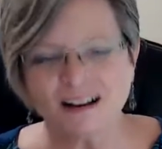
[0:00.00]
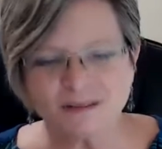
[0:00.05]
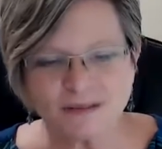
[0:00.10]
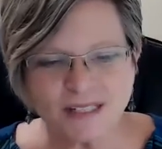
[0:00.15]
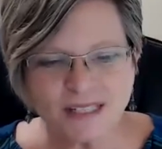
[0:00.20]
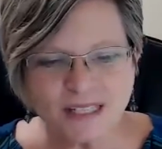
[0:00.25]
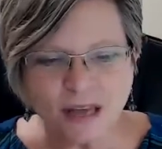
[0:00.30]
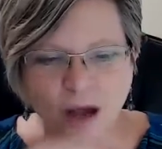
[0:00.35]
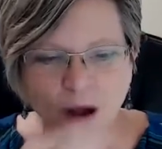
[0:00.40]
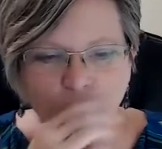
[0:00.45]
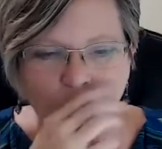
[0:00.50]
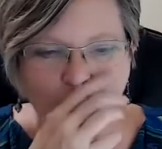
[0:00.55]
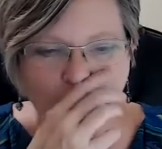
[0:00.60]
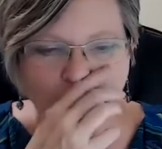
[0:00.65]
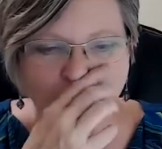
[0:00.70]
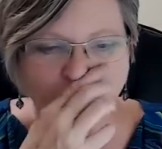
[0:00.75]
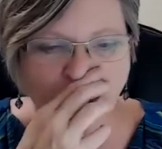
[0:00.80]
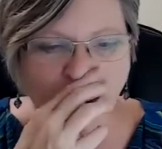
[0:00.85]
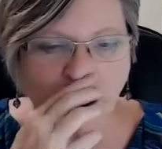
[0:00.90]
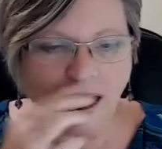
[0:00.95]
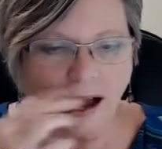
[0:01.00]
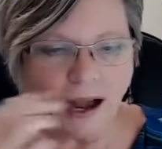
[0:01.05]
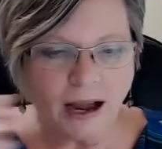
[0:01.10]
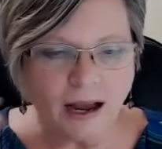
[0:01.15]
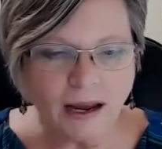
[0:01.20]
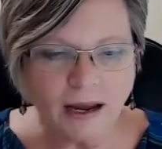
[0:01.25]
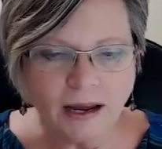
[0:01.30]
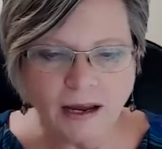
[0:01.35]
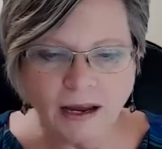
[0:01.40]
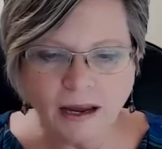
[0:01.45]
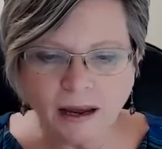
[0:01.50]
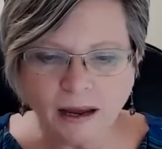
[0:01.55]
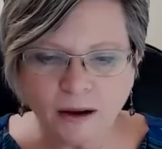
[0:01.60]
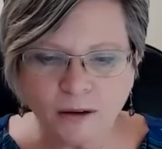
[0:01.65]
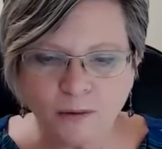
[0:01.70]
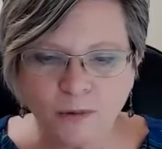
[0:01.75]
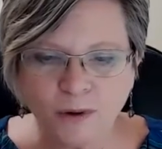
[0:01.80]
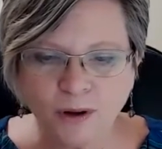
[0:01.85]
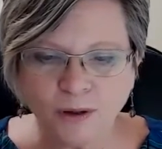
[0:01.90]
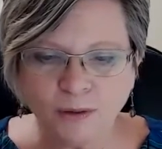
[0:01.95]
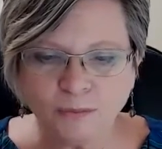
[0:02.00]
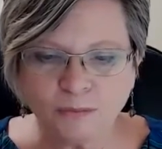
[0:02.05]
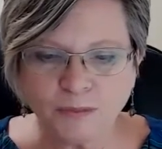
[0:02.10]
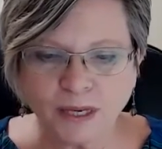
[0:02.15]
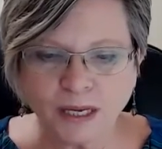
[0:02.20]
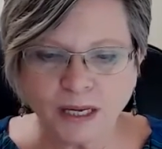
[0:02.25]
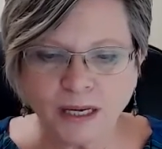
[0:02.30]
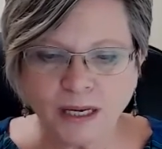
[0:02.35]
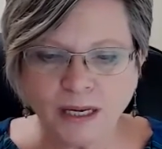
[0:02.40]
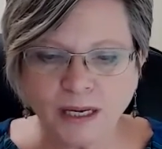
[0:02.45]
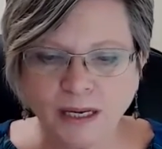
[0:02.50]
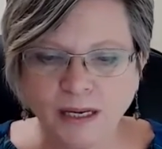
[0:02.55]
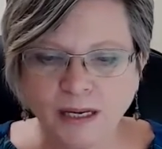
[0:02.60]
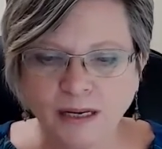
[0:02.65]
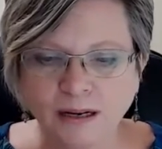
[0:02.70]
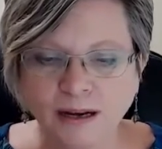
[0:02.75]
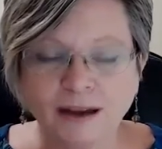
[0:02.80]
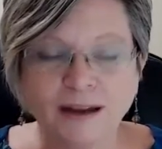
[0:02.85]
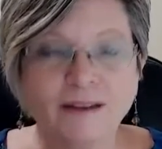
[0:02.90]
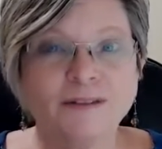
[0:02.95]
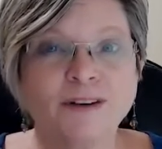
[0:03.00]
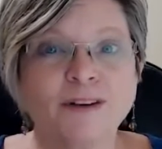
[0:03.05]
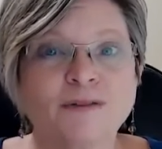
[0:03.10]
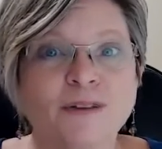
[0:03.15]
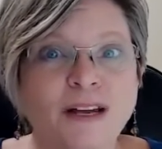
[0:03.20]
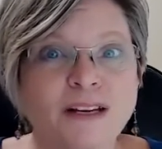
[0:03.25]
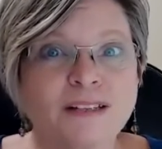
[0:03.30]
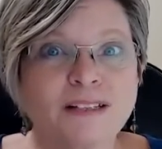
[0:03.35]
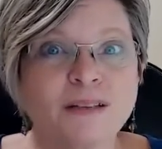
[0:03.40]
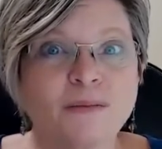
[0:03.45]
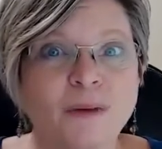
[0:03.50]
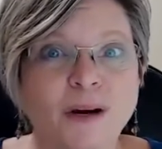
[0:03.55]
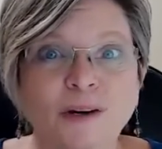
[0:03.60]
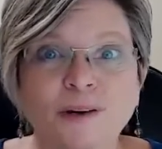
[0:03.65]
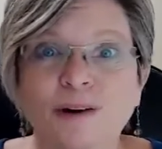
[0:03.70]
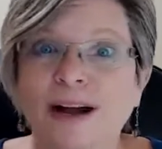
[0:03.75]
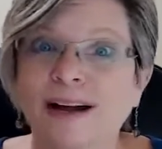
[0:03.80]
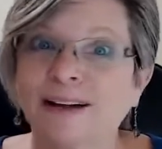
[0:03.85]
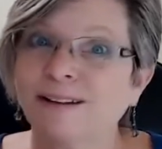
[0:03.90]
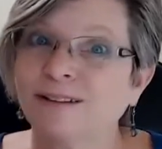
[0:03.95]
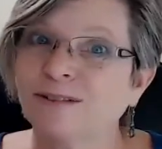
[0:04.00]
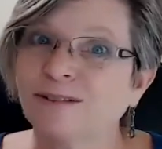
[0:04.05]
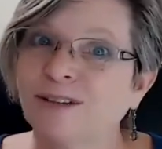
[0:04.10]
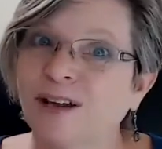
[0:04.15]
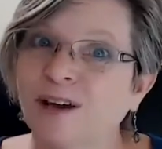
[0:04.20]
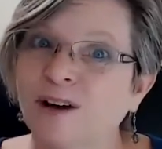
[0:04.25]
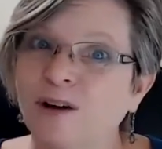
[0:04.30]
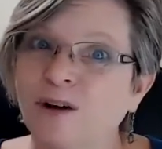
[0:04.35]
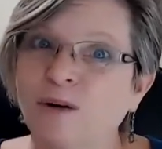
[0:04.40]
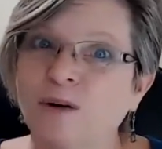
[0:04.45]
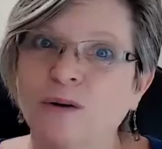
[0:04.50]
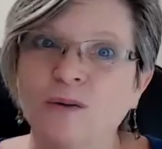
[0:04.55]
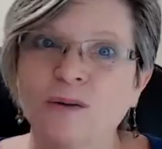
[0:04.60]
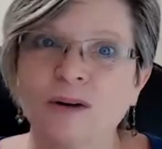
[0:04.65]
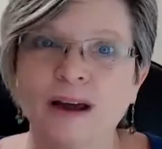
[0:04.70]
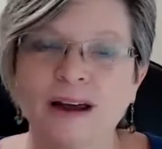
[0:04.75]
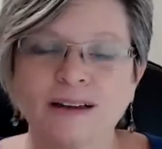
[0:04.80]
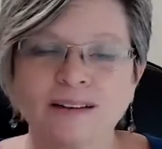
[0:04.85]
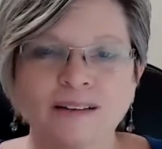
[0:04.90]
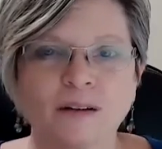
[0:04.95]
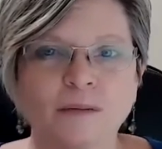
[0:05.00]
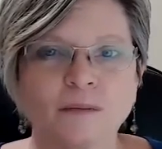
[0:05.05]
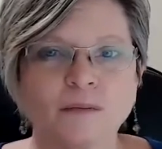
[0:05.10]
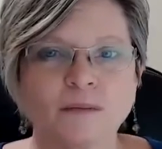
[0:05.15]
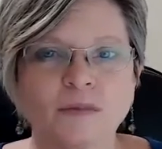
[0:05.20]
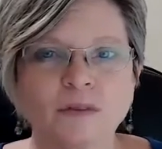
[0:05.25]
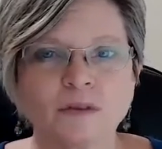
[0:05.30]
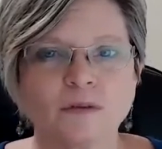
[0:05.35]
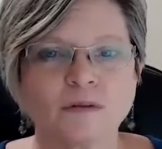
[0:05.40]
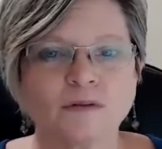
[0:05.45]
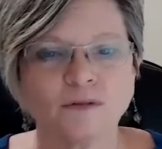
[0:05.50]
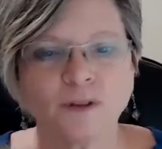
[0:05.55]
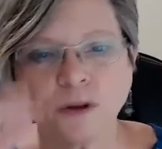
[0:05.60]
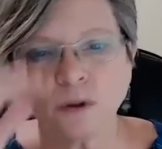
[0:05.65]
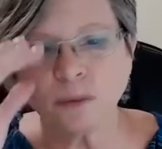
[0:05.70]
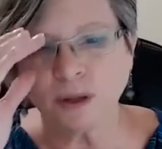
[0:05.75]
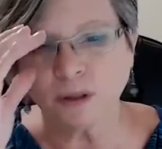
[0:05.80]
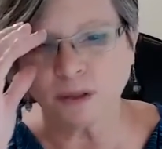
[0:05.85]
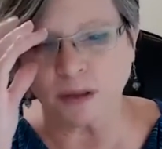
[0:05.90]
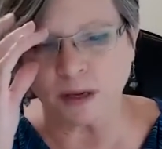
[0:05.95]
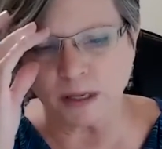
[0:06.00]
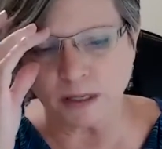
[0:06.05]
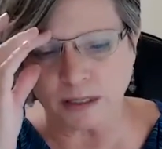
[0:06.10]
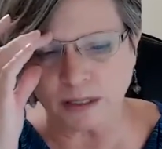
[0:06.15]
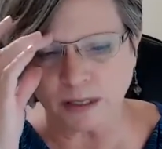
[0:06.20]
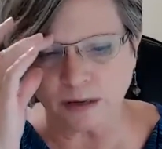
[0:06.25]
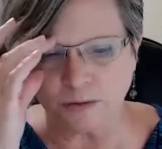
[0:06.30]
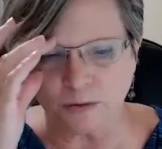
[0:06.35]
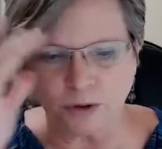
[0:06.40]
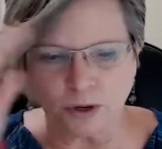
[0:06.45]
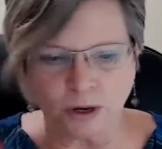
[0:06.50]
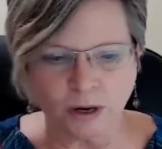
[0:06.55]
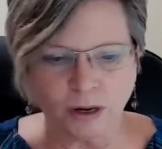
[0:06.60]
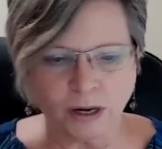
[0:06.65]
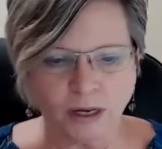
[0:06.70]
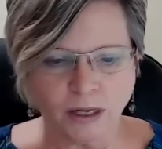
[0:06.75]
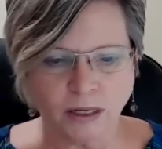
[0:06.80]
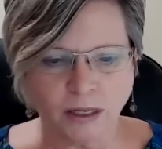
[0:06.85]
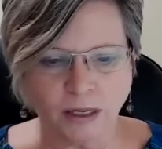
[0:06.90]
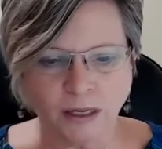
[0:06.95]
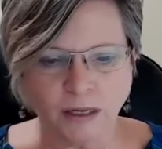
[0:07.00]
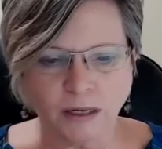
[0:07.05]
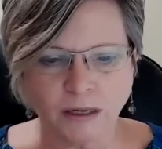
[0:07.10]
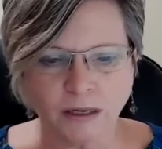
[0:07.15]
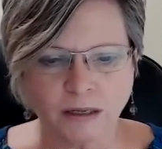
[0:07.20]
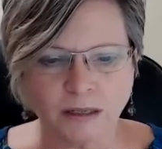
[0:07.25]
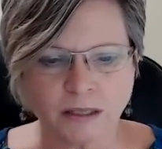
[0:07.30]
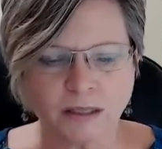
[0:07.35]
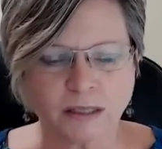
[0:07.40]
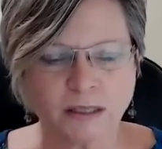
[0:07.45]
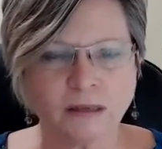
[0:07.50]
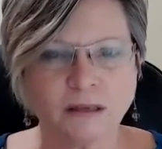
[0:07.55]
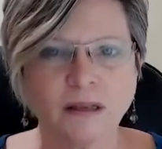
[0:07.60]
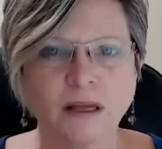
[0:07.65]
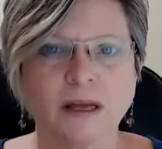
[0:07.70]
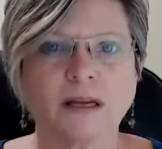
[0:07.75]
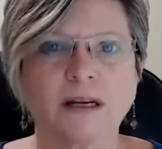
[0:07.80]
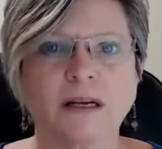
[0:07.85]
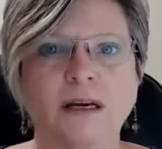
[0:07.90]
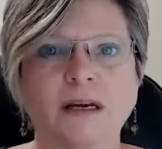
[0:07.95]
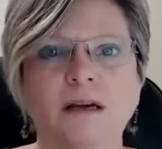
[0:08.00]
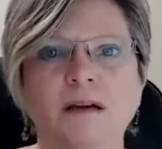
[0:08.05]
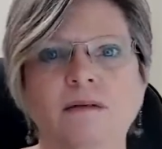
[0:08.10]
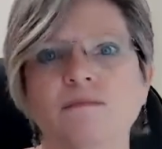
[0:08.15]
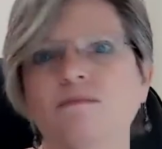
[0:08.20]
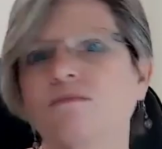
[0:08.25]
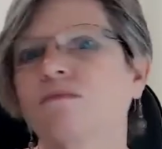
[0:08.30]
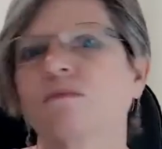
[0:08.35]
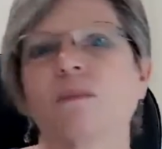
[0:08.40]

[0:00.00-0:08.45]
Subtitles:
So I have an event tomorrow. I don't know as I'm filming this if there are still any